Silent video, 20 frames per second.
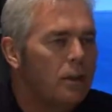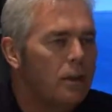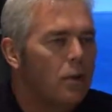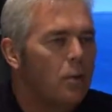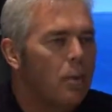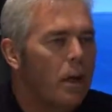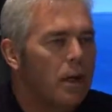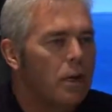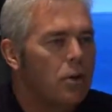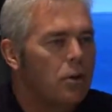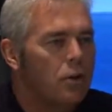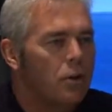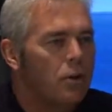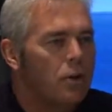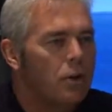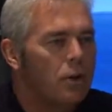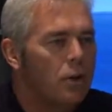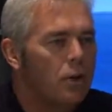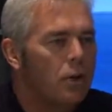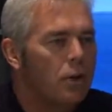you know, making sure
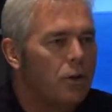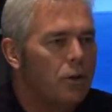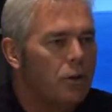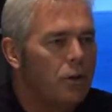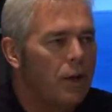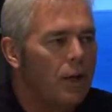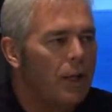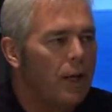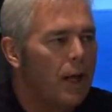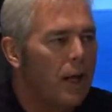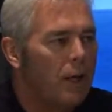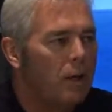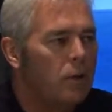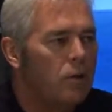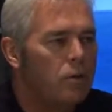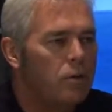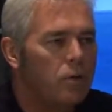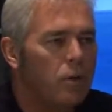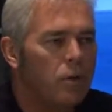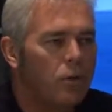that they're understanding how to
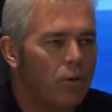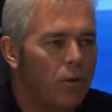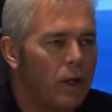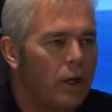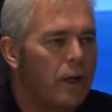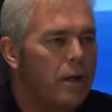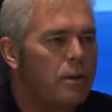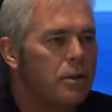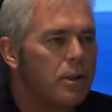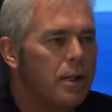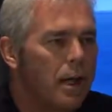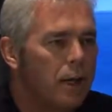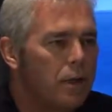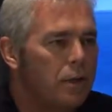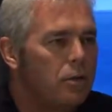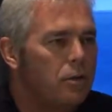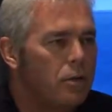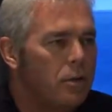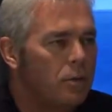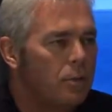use their threads and how
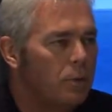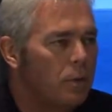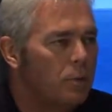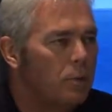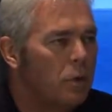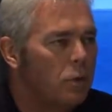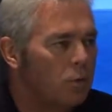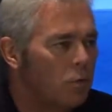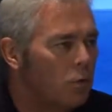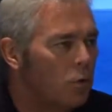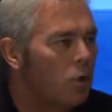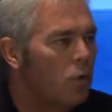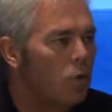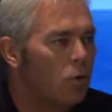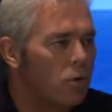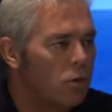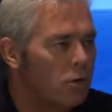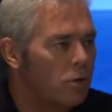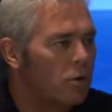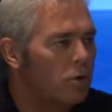to use the multiple
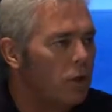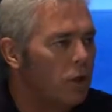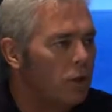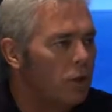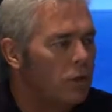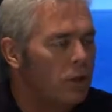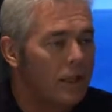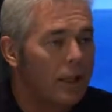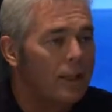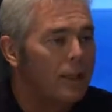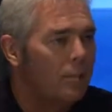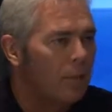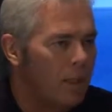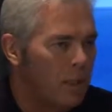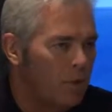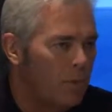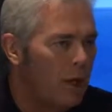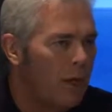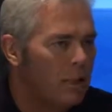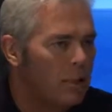cores, you know, to get the
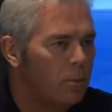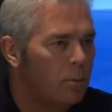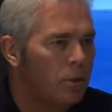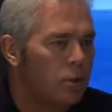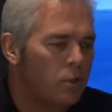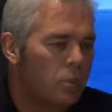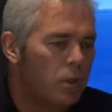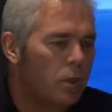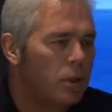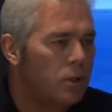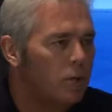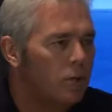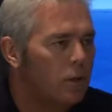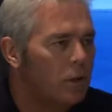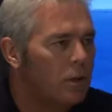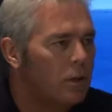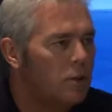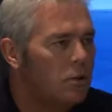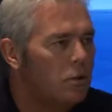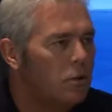best possible experience for
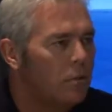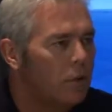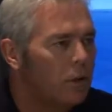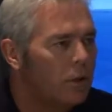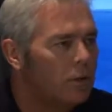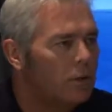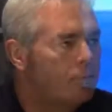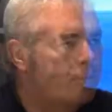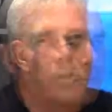the consumer.